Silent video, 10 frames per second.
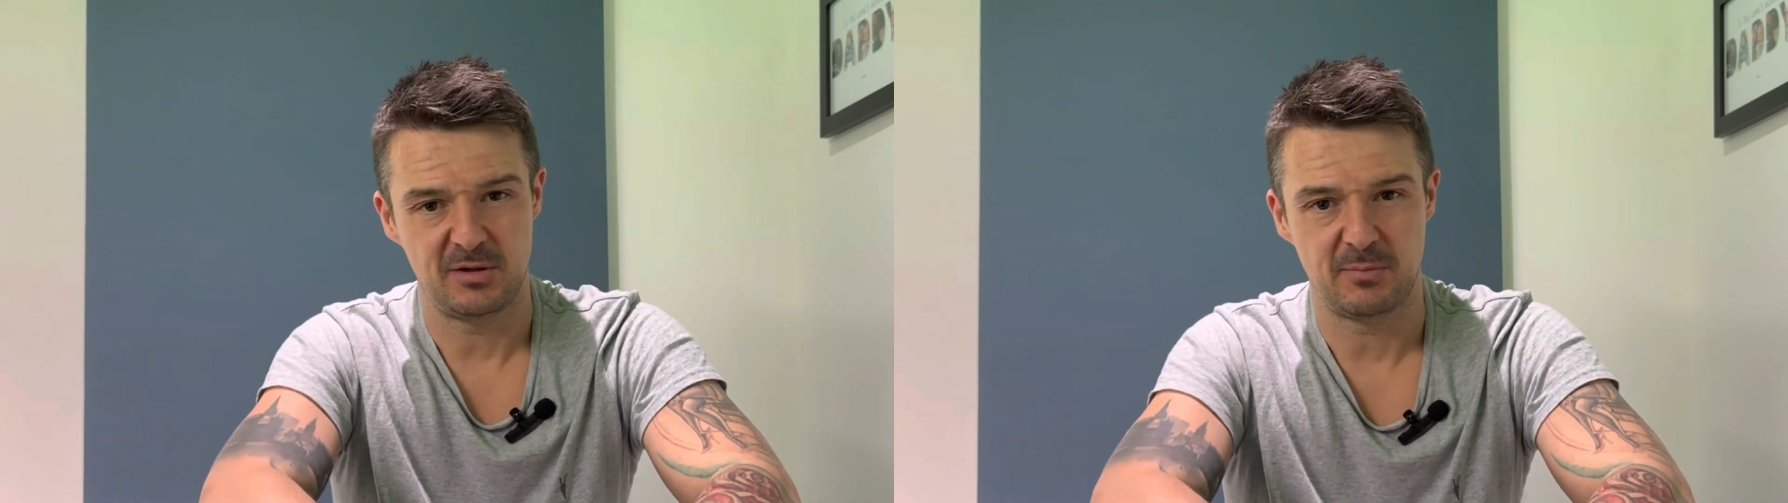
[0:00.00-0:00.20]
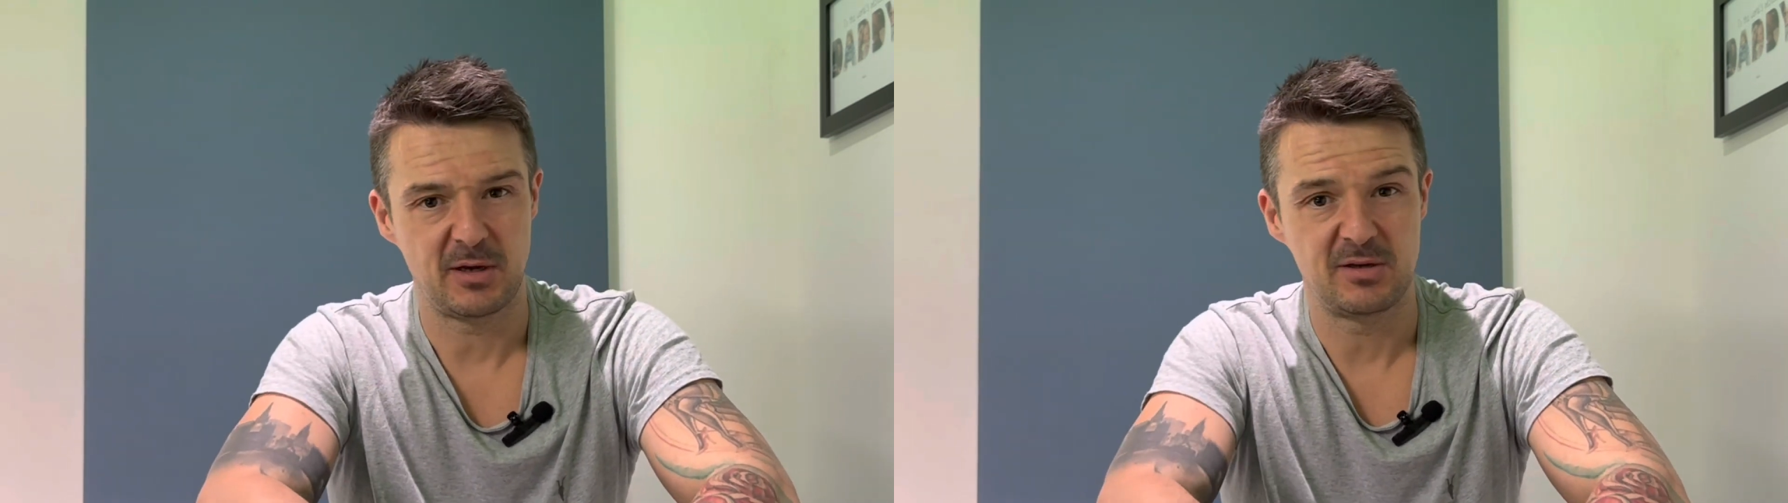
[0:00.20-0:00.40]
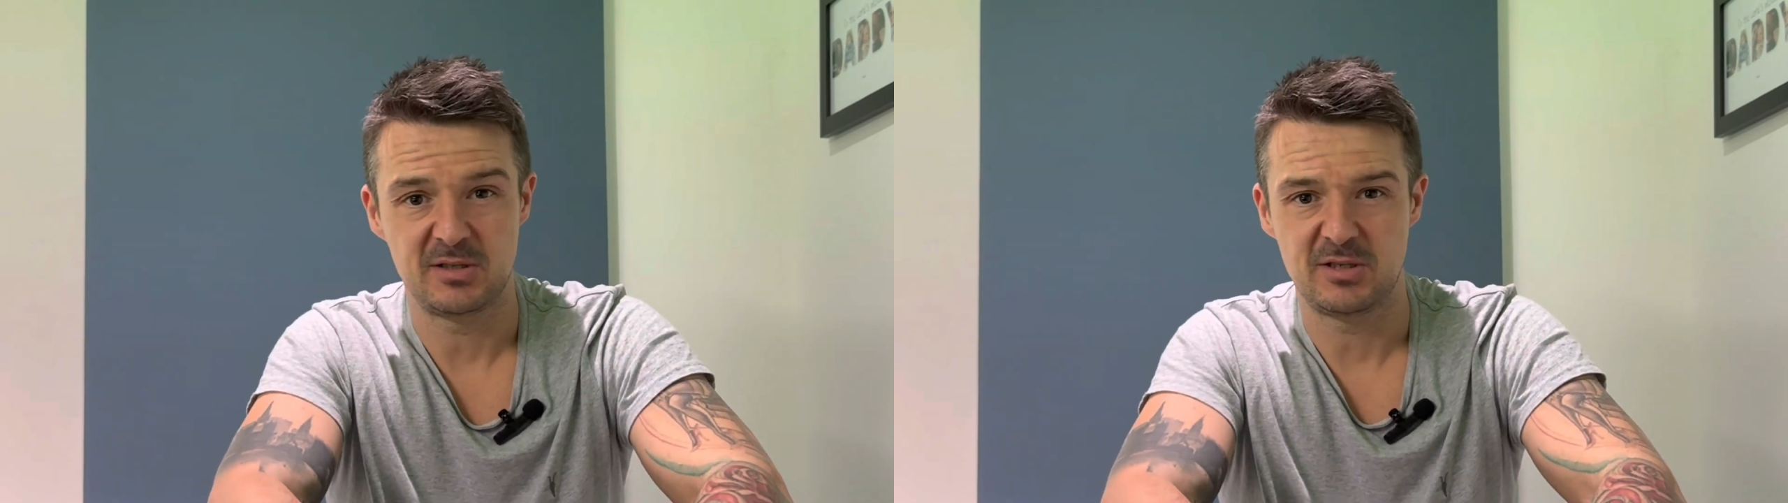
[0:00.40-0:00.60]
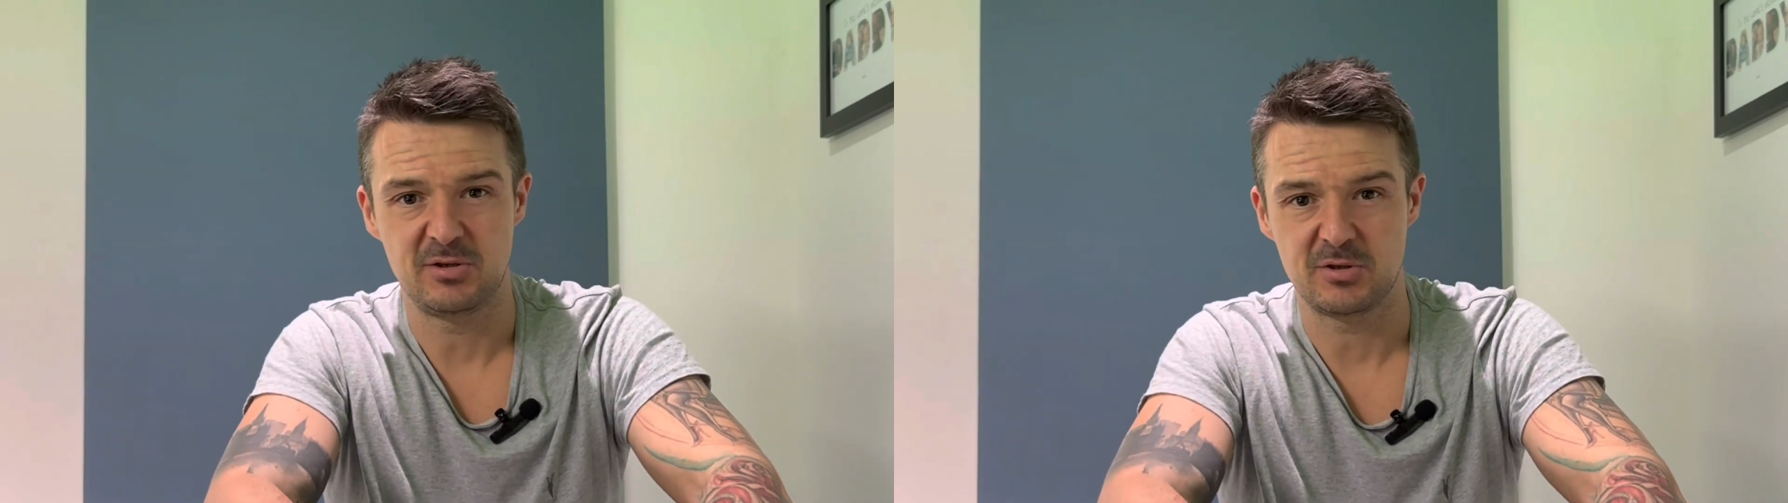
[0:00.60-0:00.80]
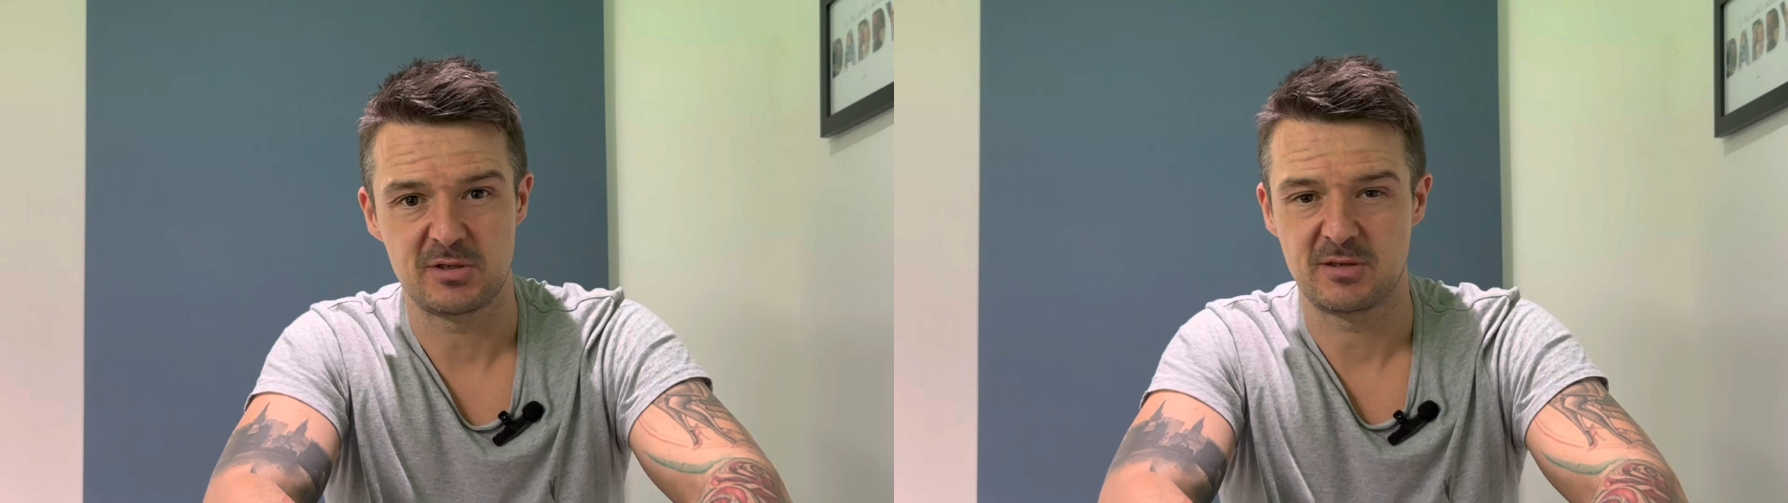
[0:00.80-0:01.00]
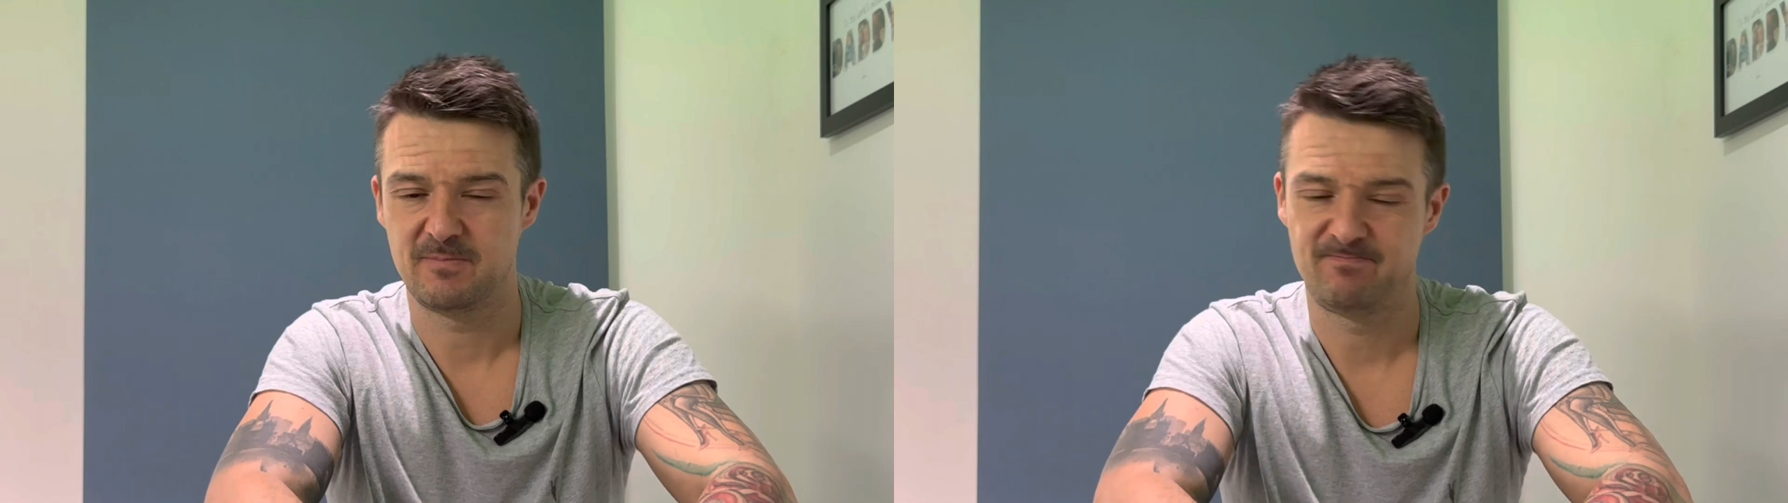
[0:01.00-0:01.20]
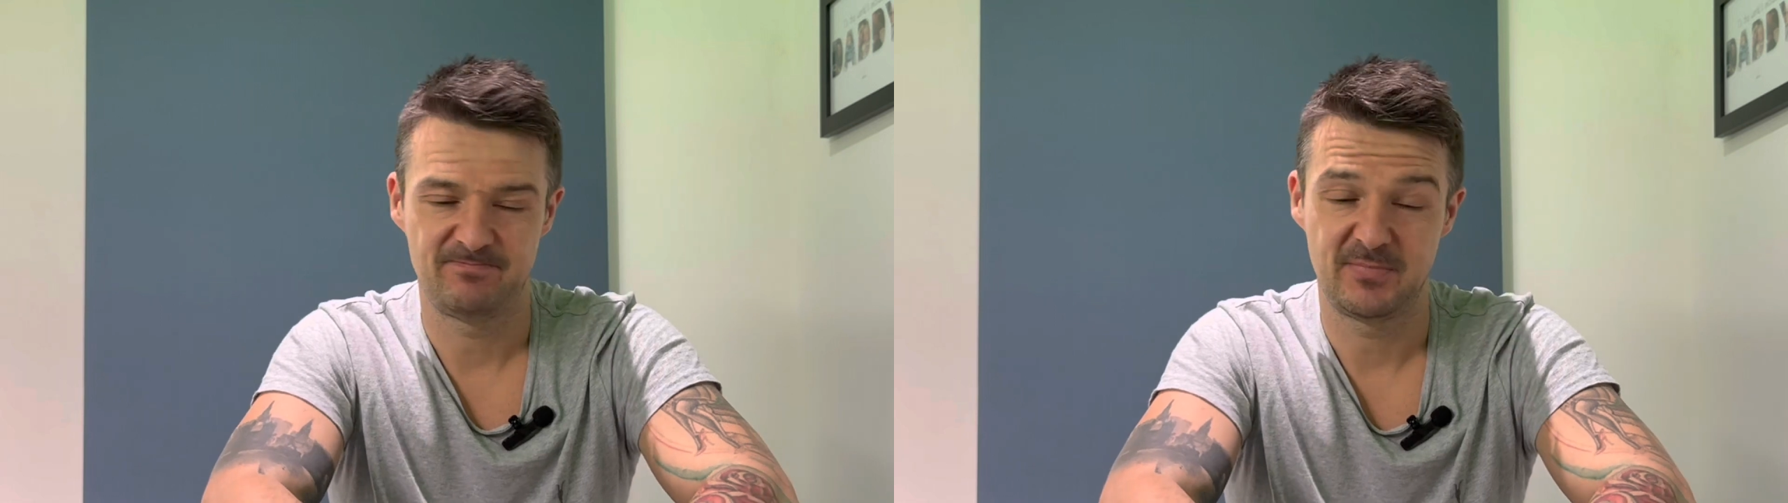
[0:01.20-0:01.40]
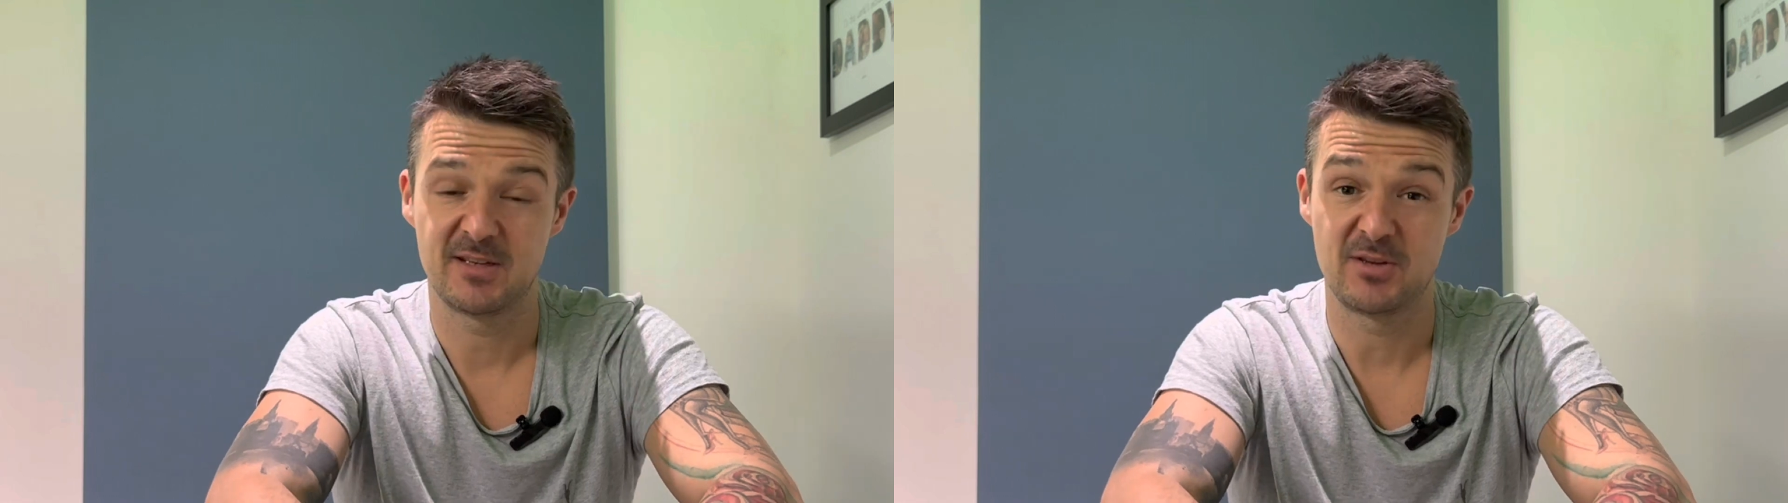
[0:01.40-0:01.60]
because
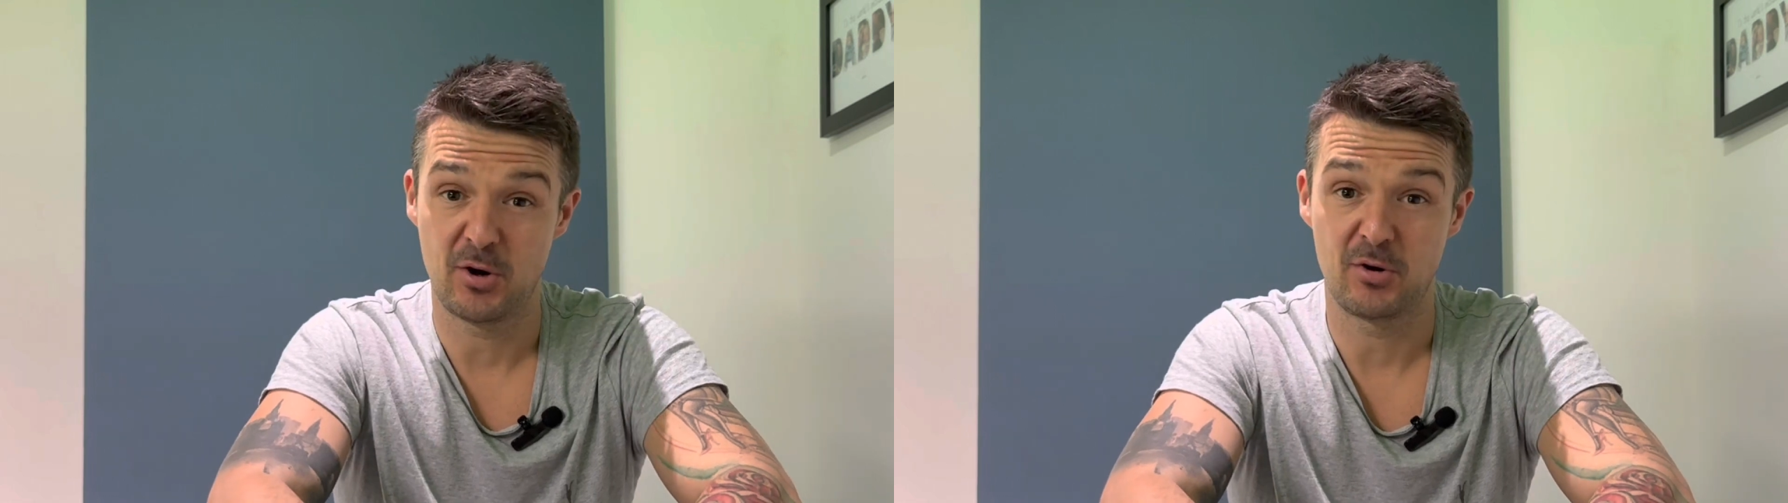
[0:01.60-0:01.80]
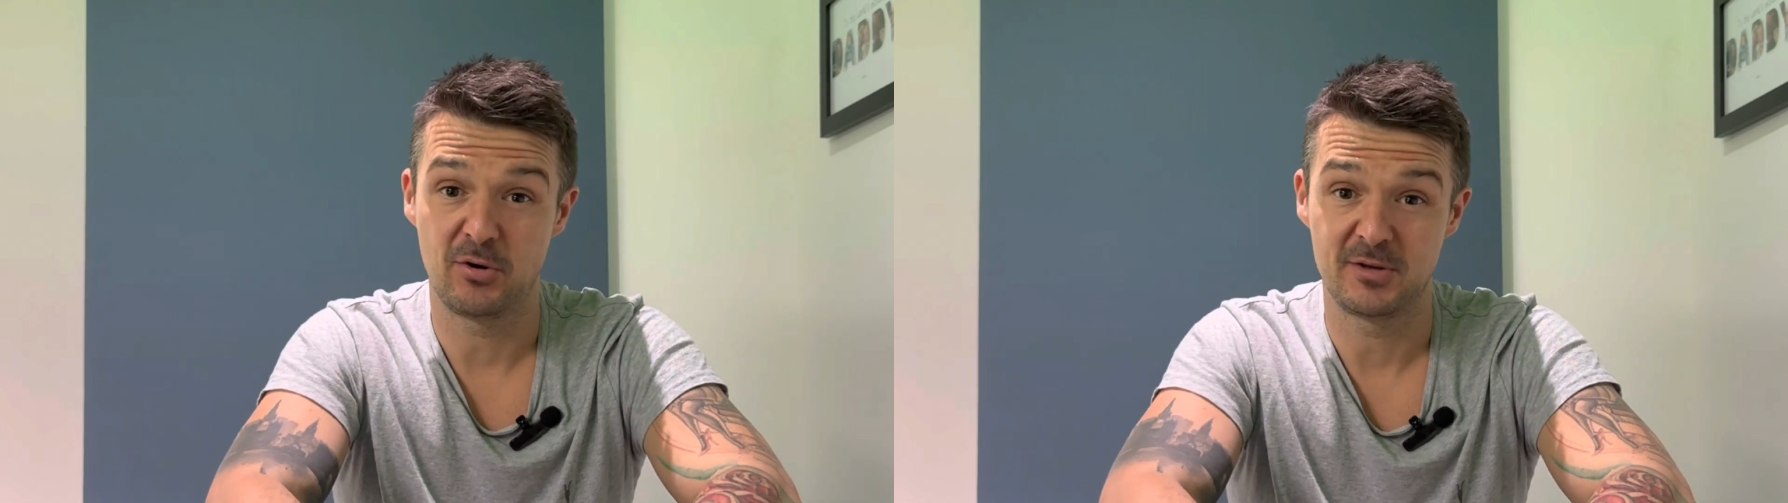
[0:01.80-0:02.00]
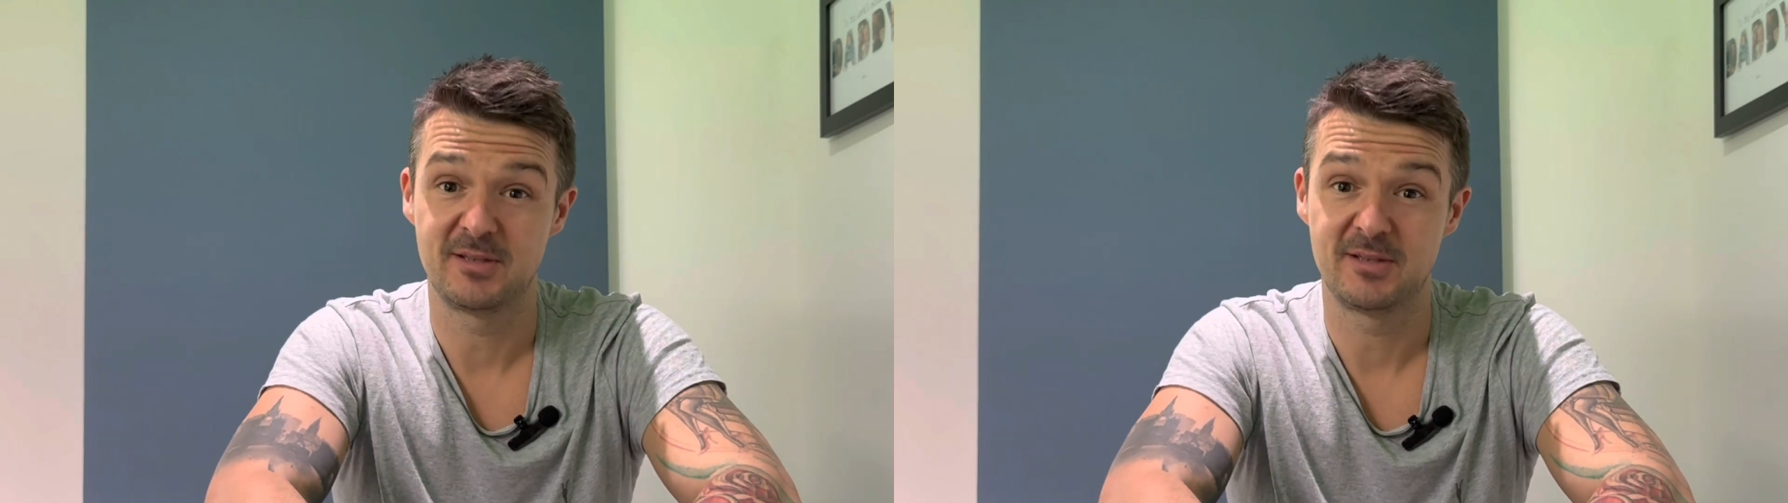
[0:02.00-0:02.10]
it's not good.